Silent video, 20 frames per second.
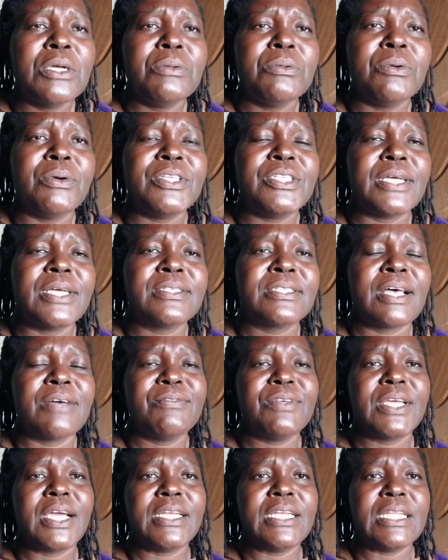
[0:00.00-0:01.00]
We were just
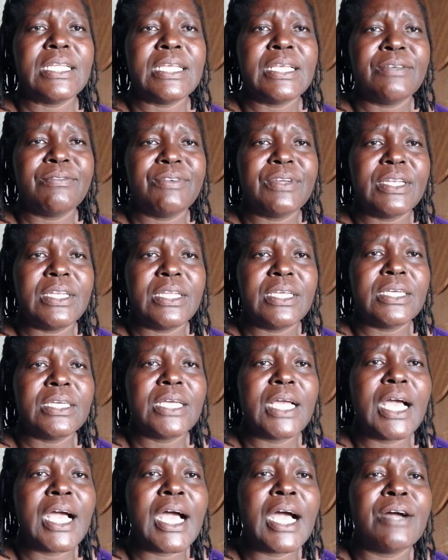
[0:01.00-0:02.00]
having an evening
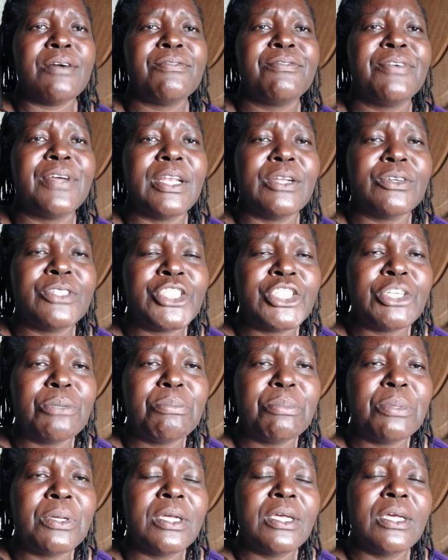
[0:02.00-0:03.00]
fellowship,
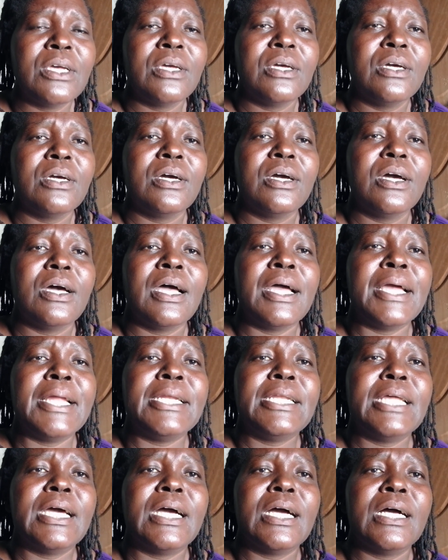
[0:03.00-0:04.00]

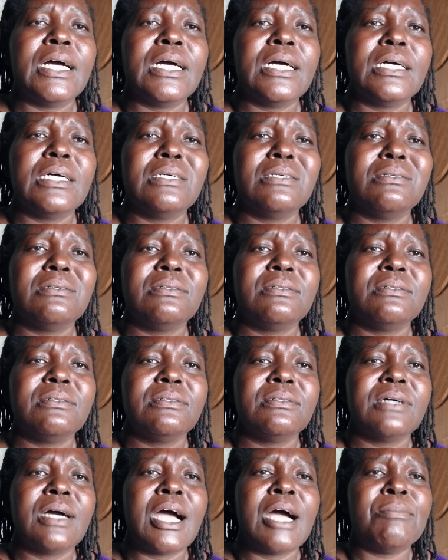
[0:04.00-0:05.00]
and
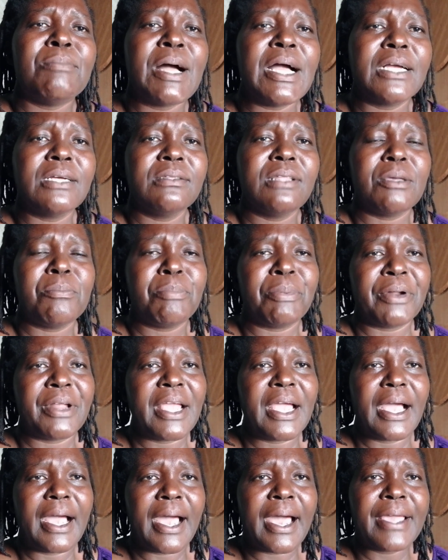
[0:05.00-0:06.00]
among the
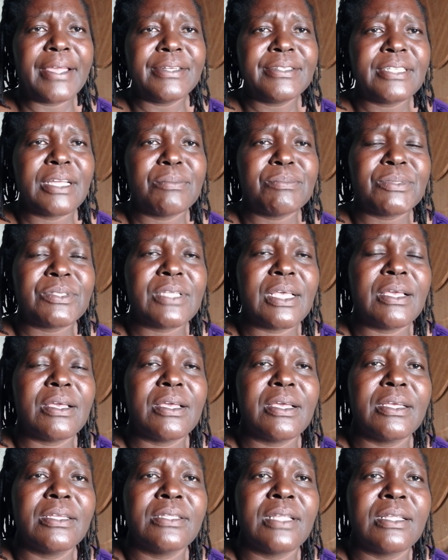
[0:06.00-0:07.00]
prayer items
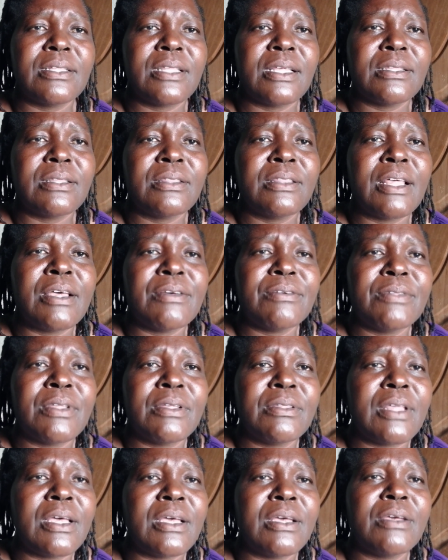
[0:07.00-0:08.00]

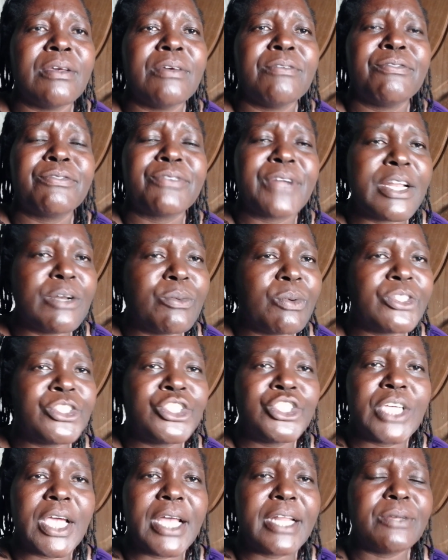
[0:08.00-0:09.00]
the friend was
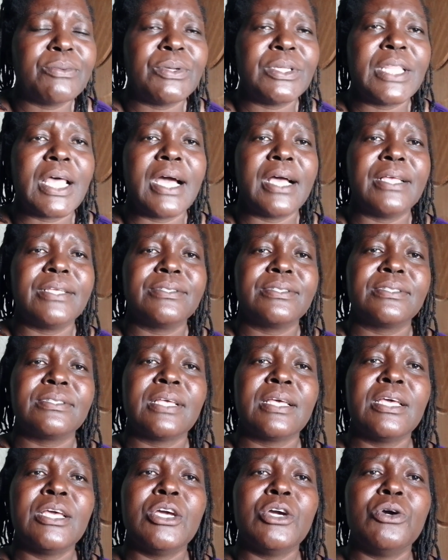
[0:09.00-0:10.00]
sharing with us
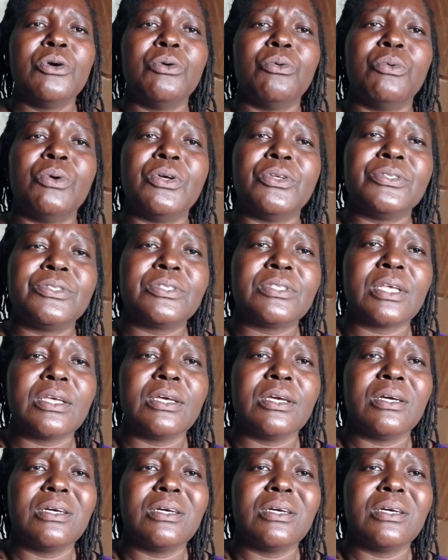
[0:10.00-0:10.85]
was